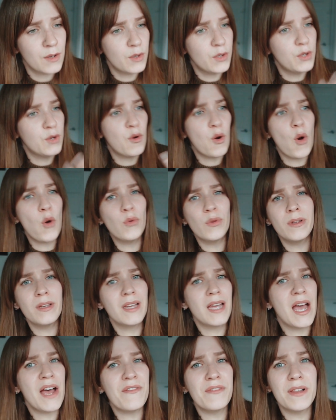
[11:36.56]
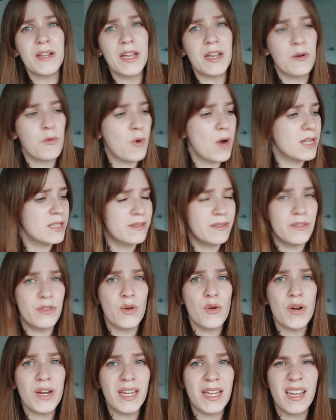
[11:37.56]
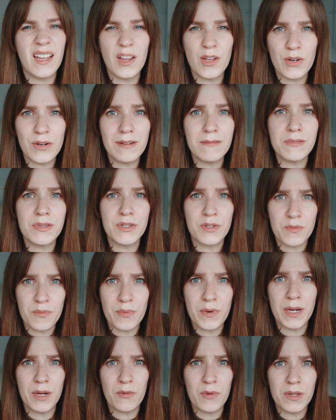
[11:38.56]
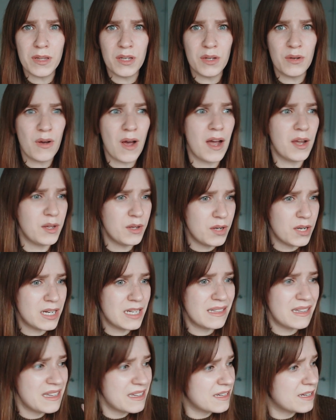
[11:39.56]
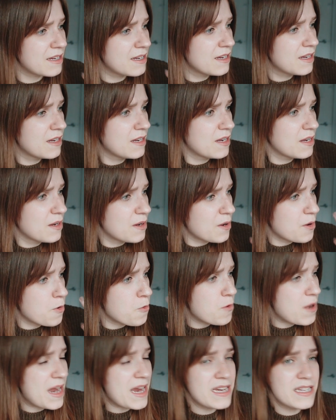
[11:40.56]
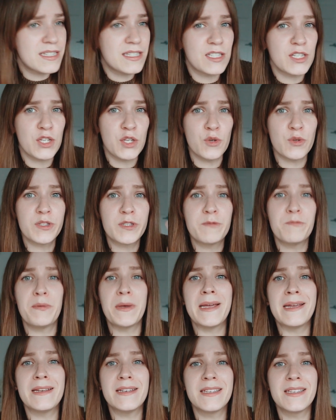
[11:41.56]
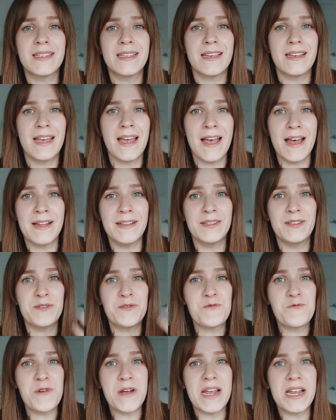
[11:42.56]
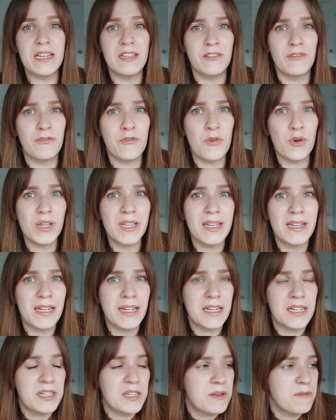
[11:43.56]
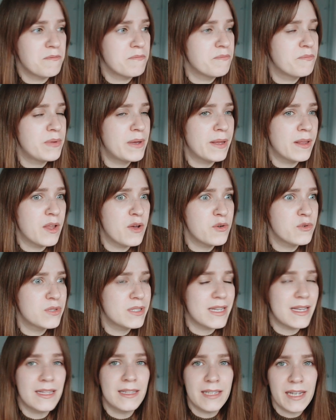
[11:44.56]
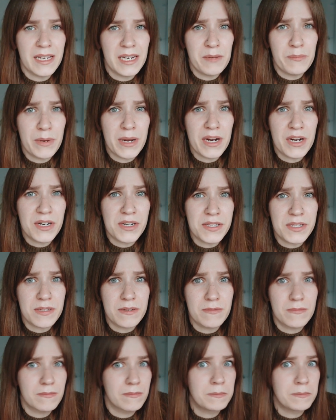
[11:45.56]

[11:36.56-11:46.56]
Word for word: You only have like, what, 30 kilograms to bring with you? Are you gonna like waste your space and wait for like pillows and teddy bears?